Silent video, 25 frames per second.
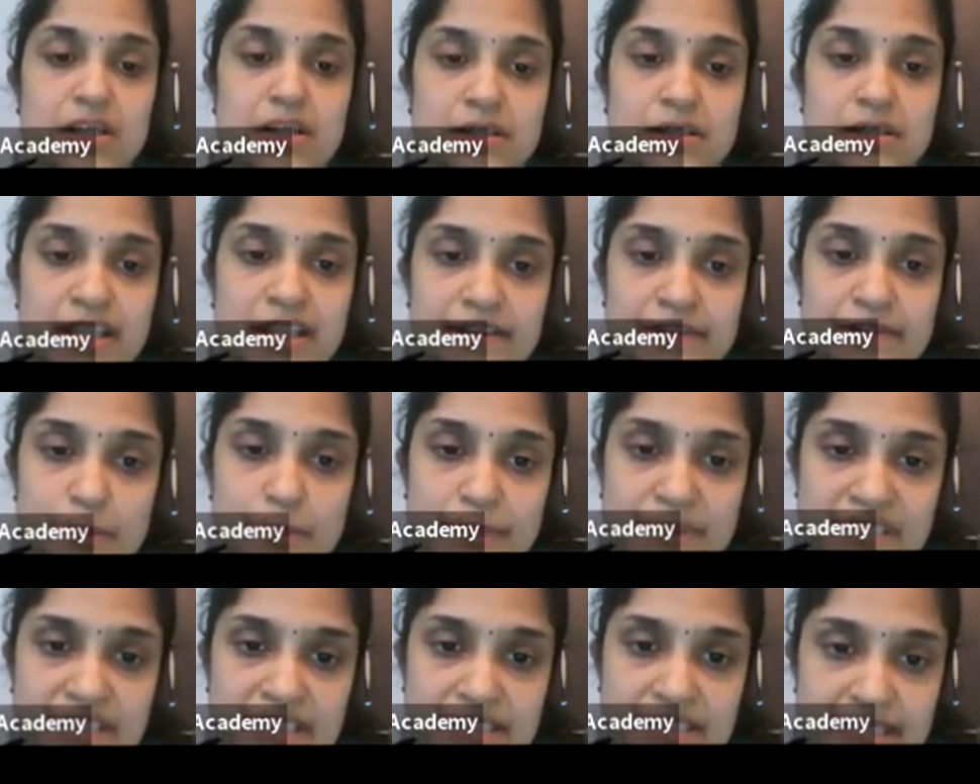there will
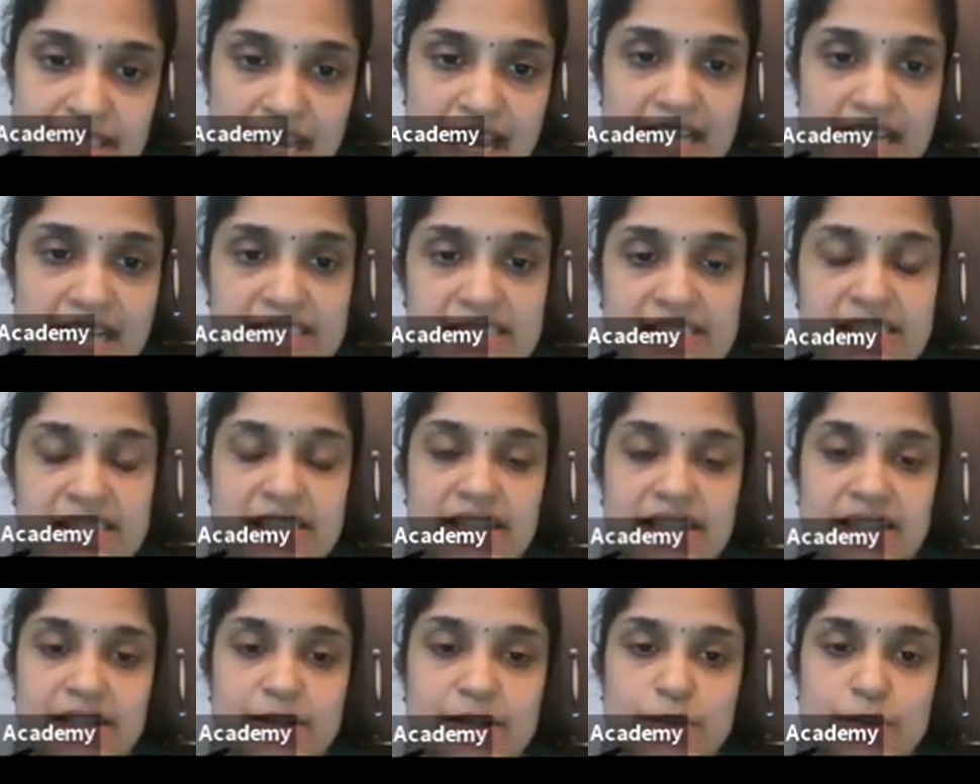be the tax
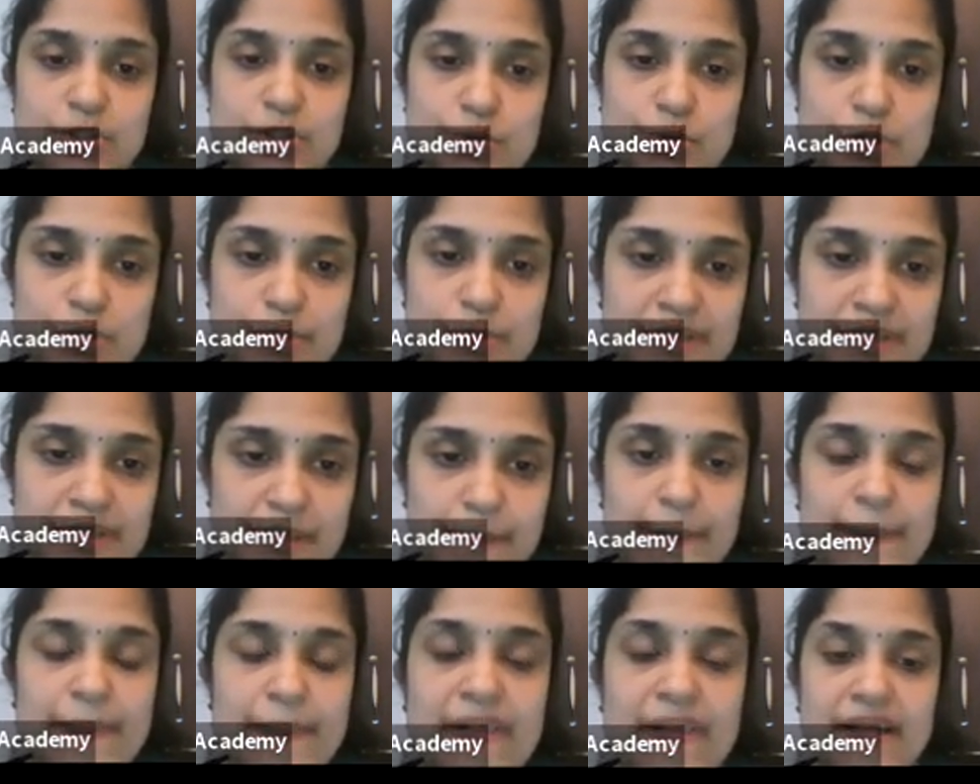rate which will be
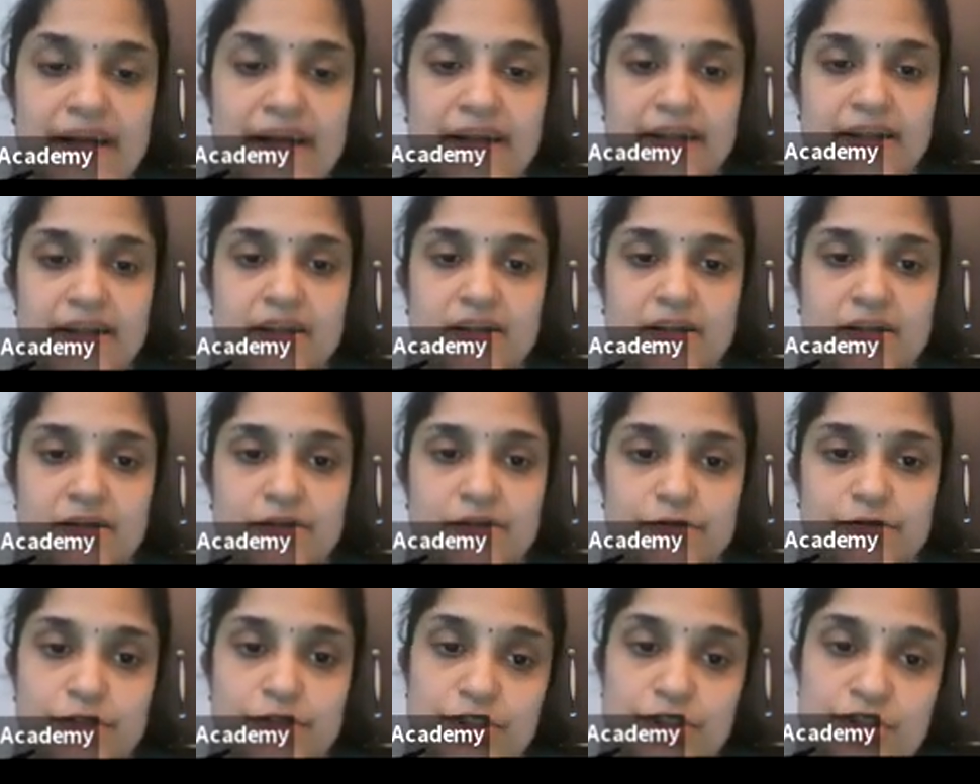applied,
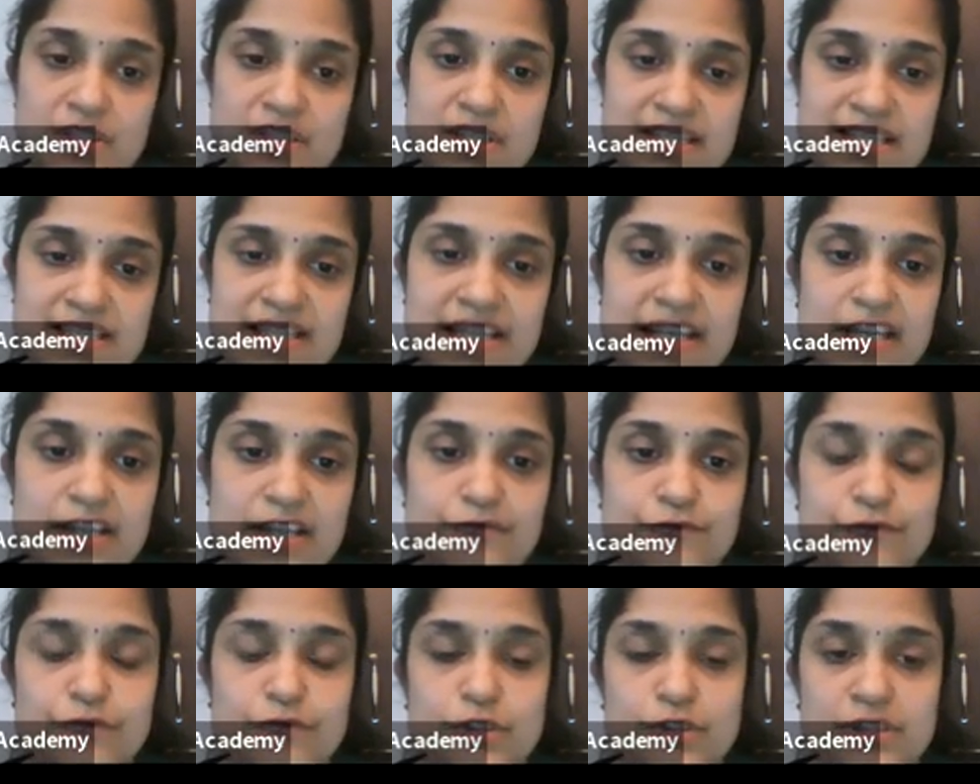which is there
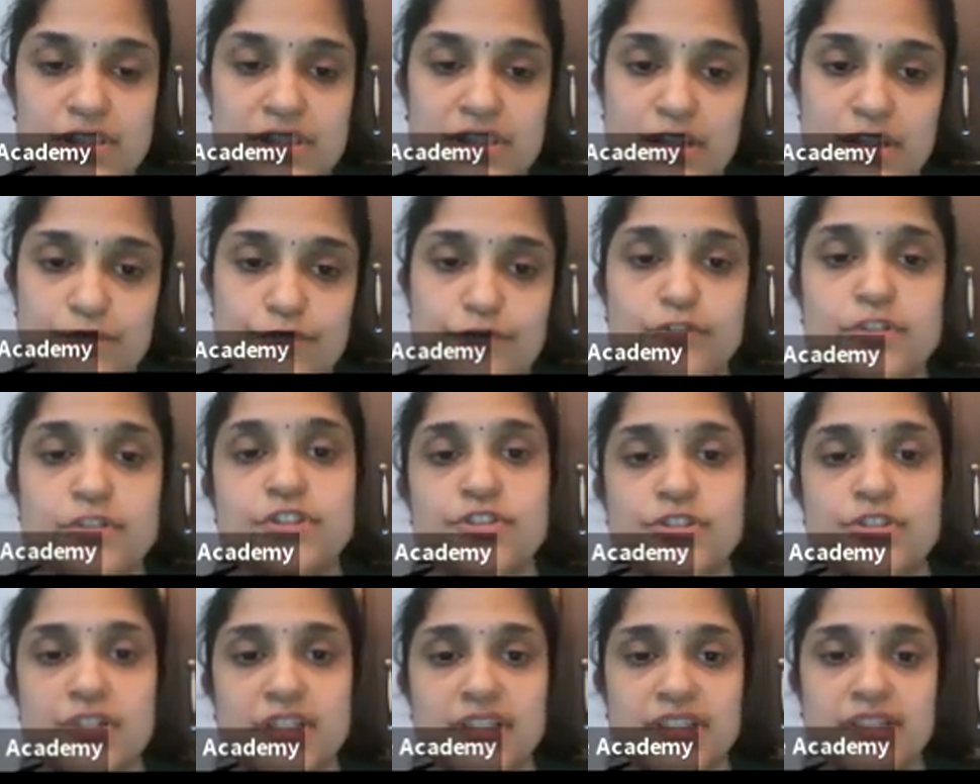for the
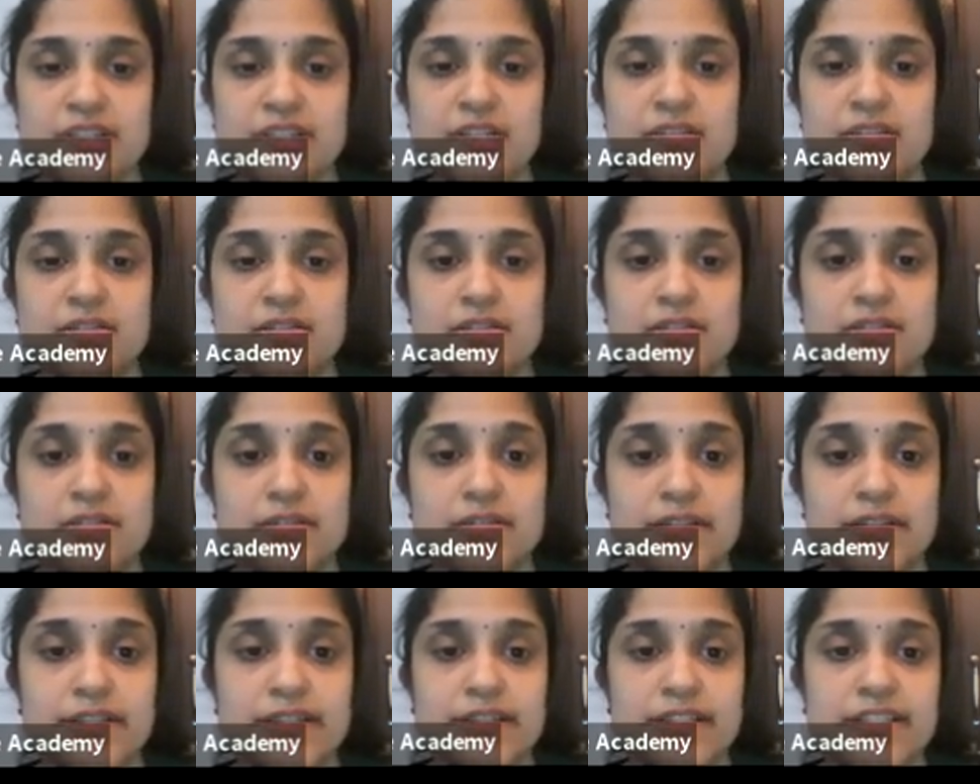refrigerator
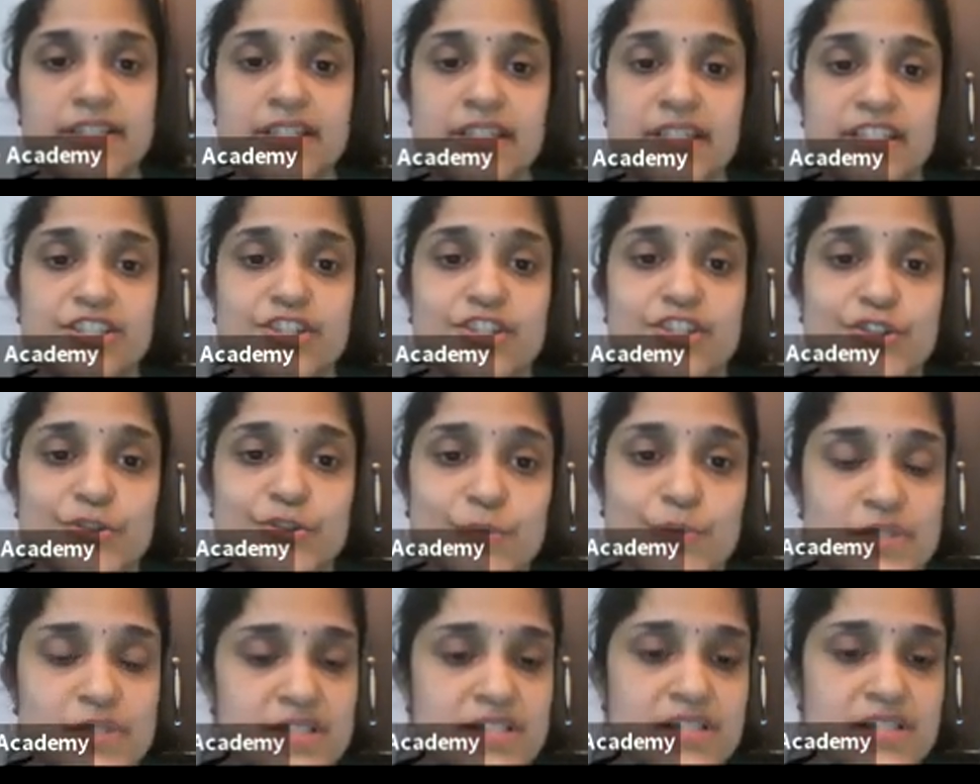at
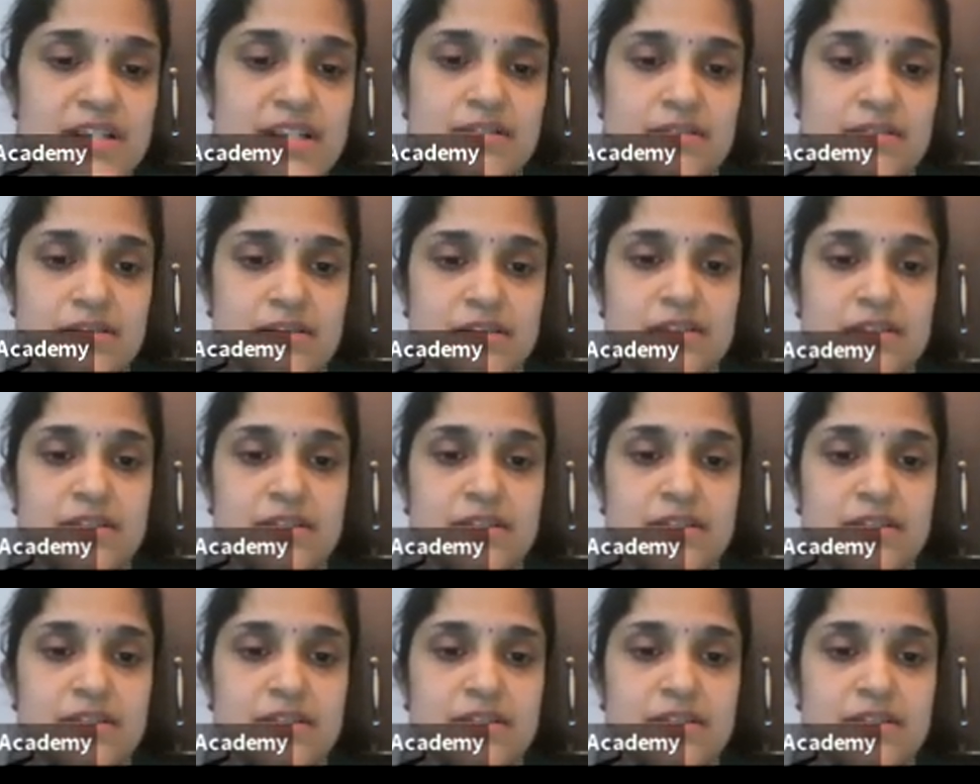18%.